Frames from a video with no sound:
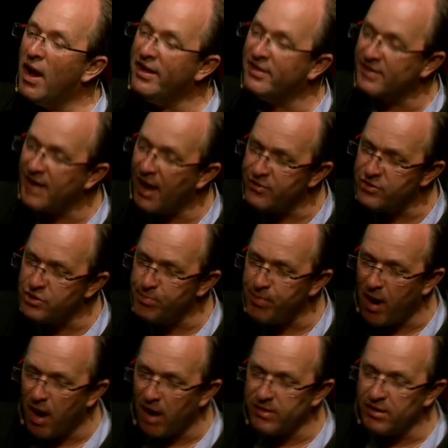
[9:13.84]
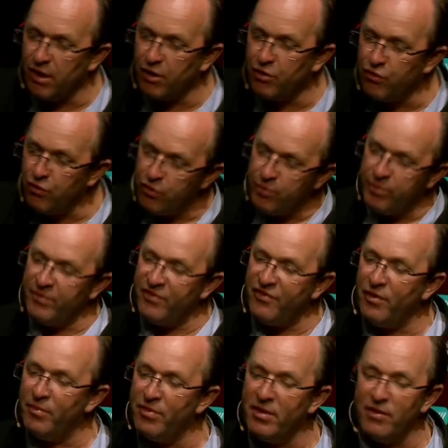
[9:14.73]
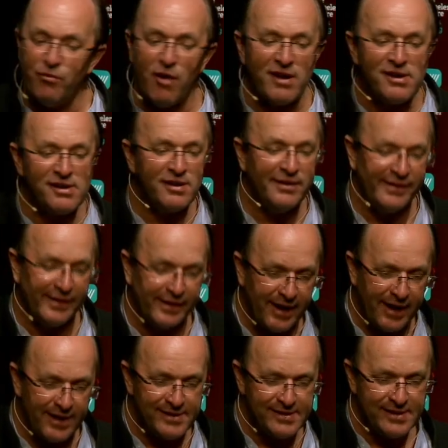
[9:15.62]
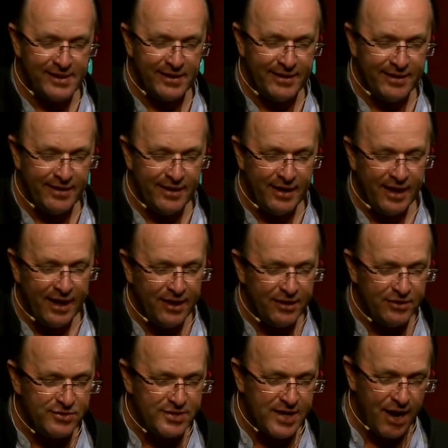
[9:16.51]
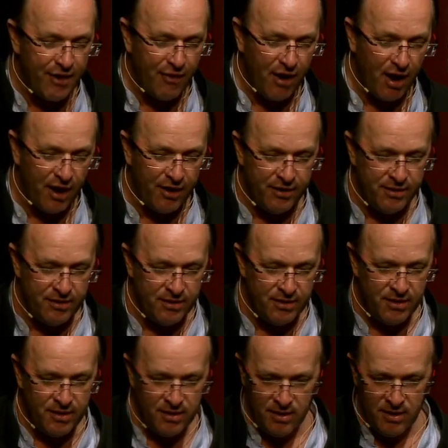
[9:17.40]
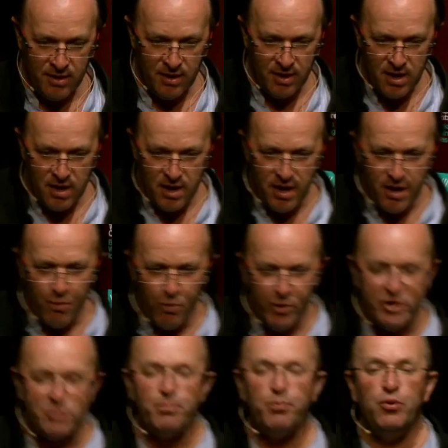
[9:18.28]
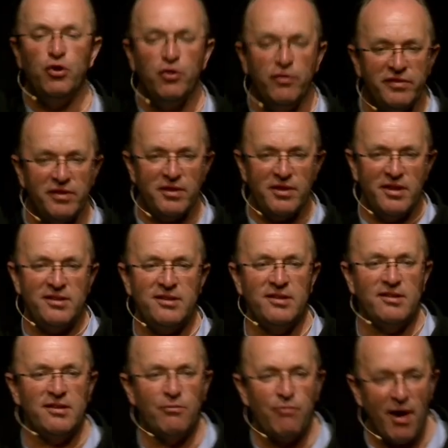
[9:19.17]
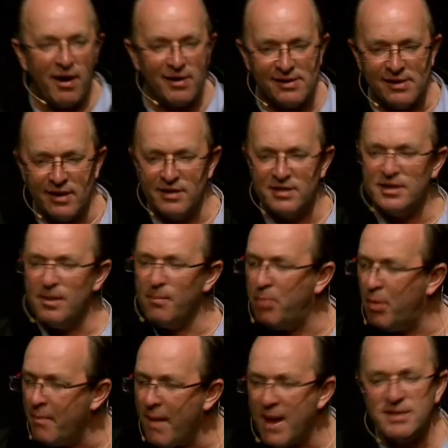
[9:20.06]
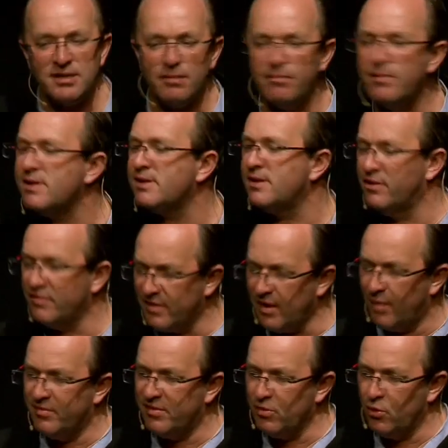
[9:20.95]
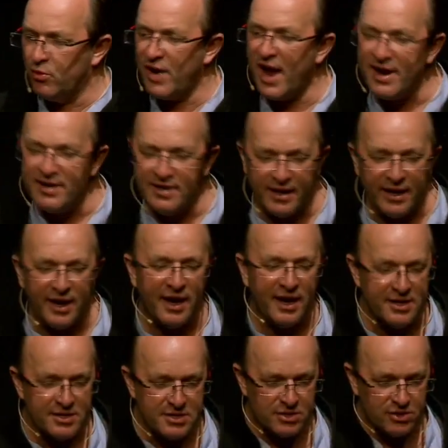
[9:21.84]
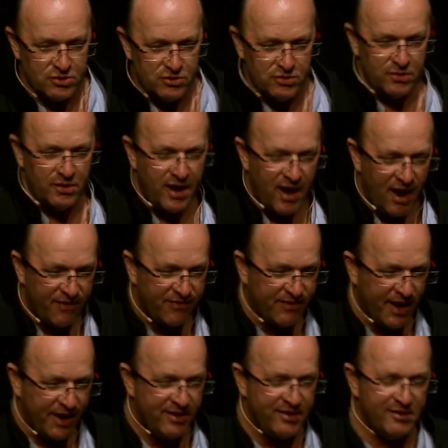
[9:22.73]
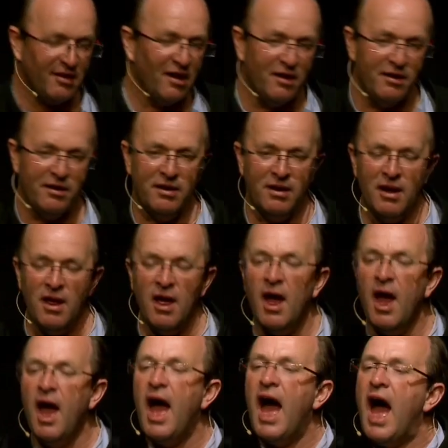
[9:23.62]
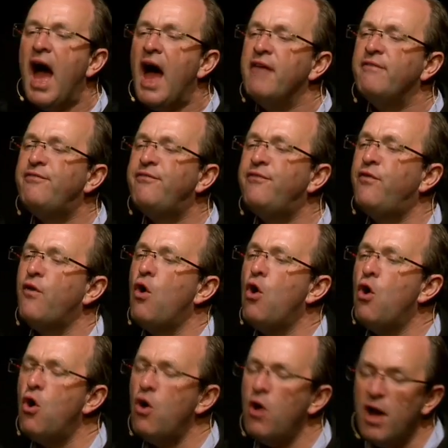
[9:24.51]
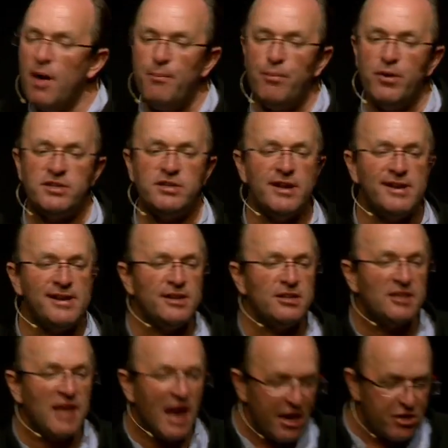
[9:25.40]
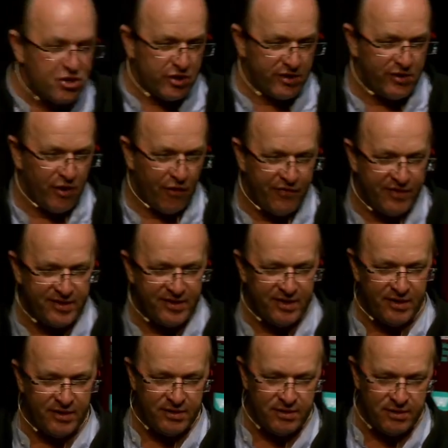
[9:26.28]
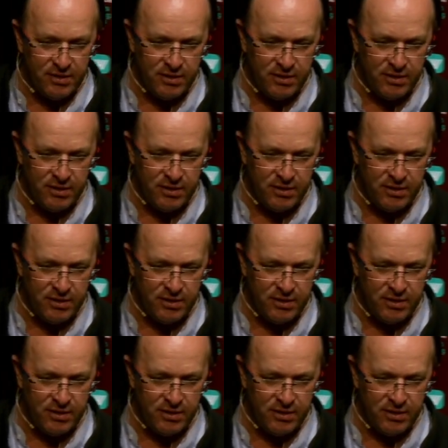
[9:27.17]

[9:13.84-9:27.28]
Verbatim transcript: his counterpart, a groom from the Russian legation in Tehran, which proves that this is a Russian diplomatic mission of some sort heading into Afghanistan. And for a British intelligence officer